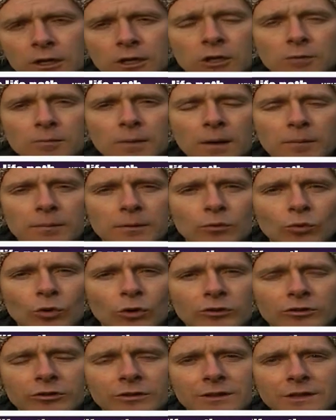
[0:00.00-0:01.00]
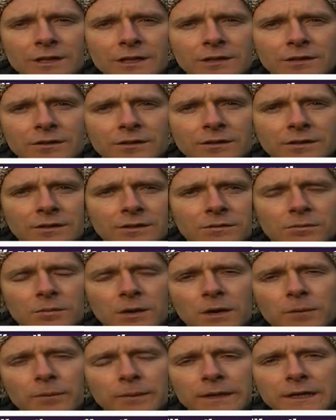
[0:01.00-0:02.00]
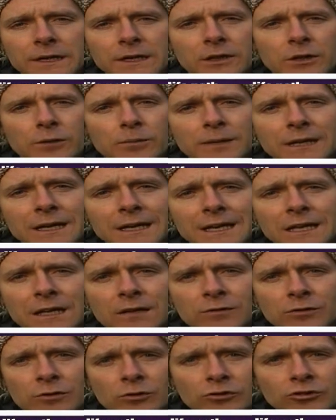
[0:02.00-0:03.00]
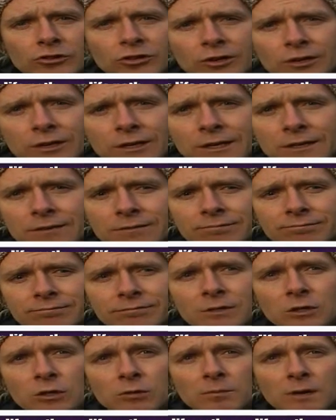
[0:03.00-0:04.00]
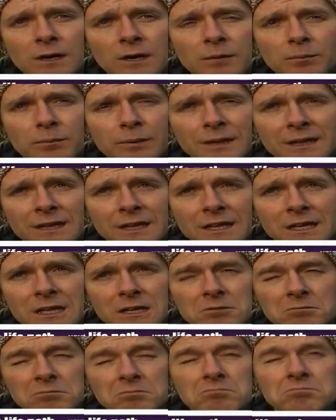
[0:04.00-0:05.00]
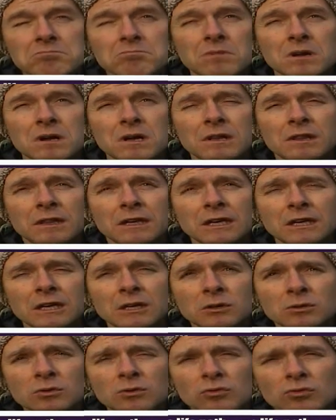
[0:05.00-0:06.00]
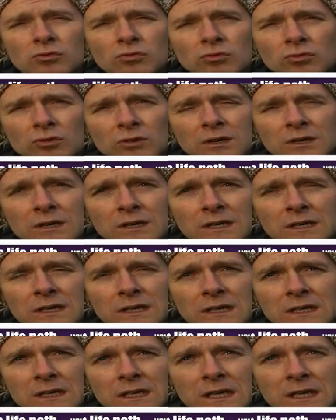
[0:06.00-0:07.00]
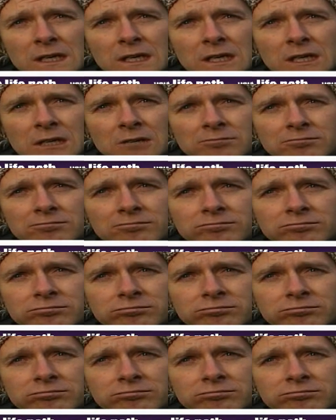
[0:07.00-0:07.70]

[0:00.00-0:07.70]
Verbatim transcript: You might be watching this, and this might be at the beginning of your journey. You might be thinking, oh, um,